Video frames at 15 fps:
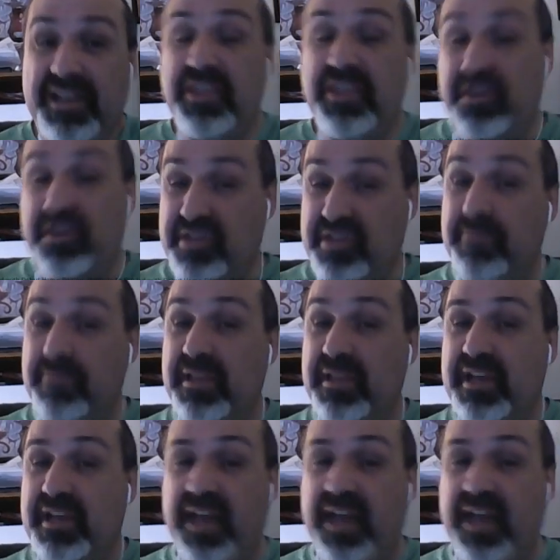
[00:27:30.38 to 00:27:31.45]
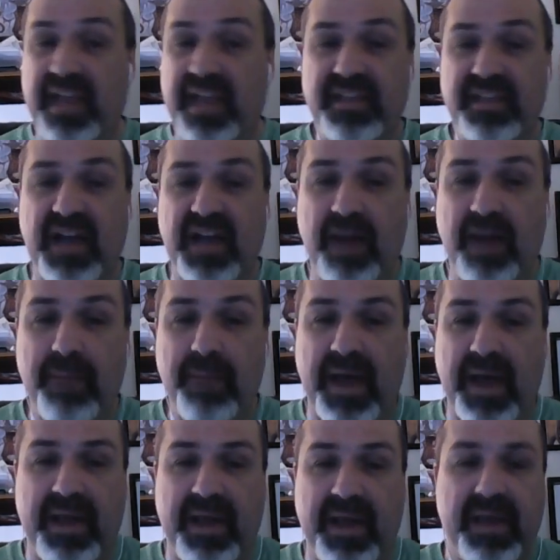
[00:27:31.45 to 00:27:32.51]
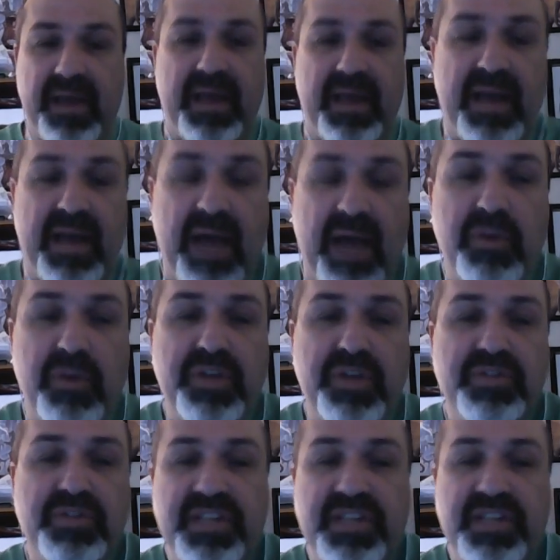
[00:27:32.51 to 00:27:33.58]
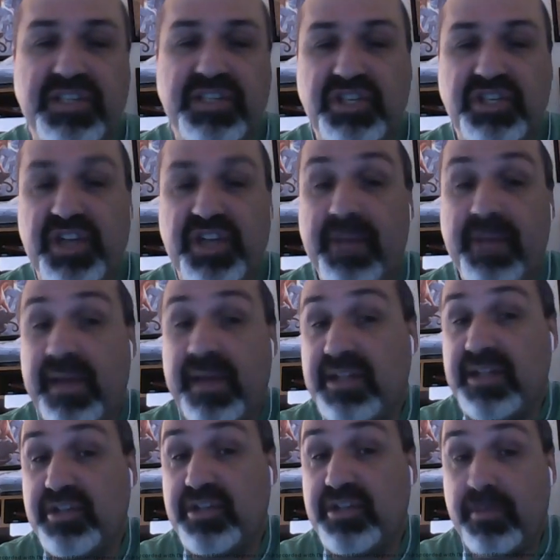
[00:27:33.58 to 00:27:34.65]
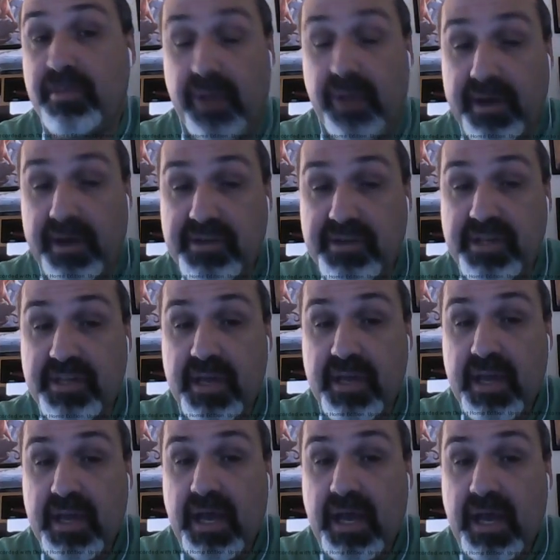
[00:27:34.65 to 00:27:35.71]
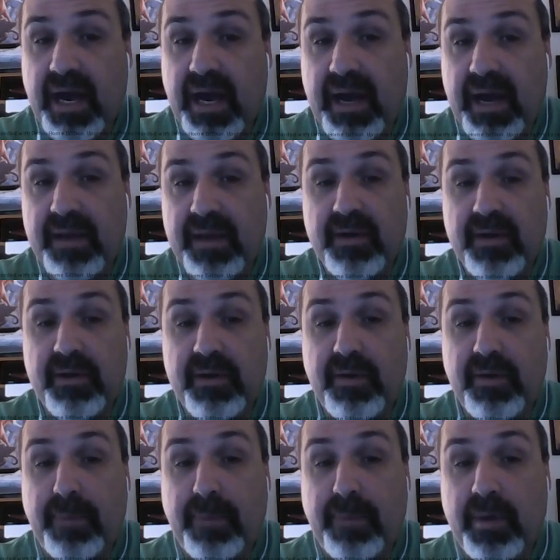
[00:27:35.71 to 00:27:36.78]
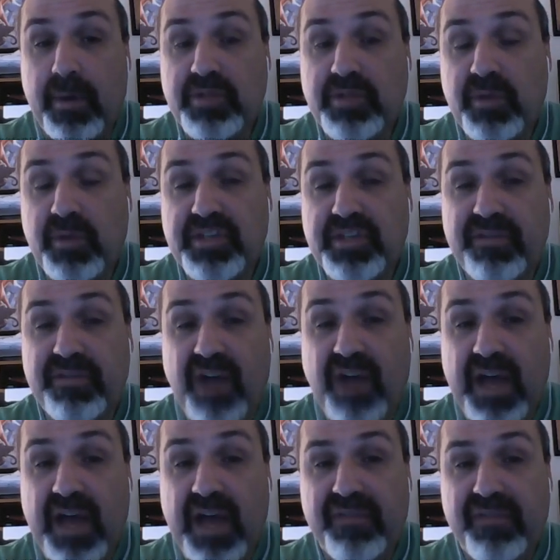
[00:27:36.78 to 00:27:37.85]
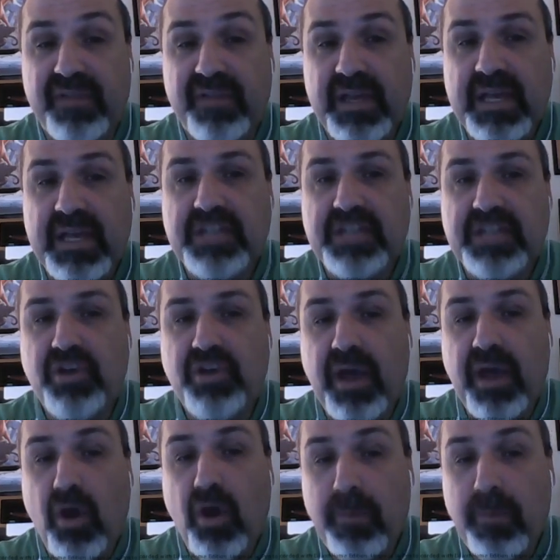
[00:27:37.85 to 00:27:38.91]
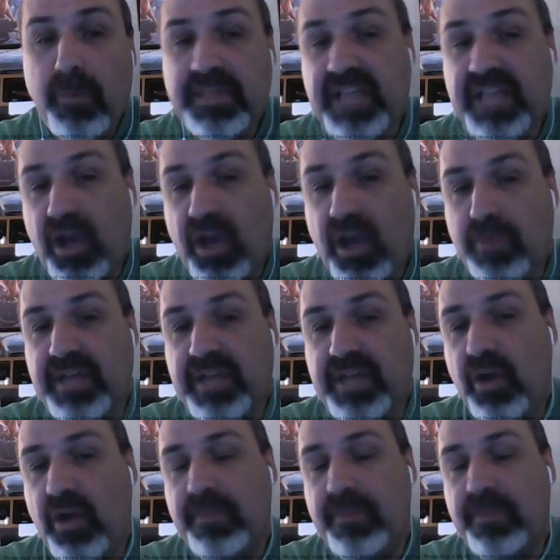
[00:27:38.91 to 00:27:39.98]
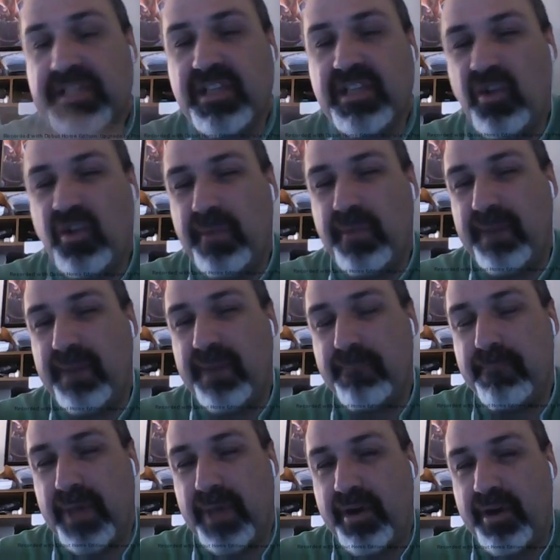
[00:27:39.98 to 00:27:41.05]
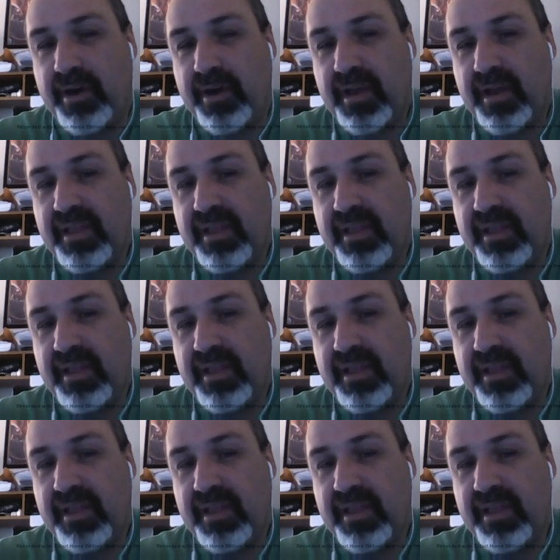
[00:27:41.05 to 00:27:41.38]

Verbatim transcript: they're something that can aid the combat, and, and I would use it as a GM against your players. Uh, your, your opponents want to survive. So I hope this helps, and I hope this is a little bit better.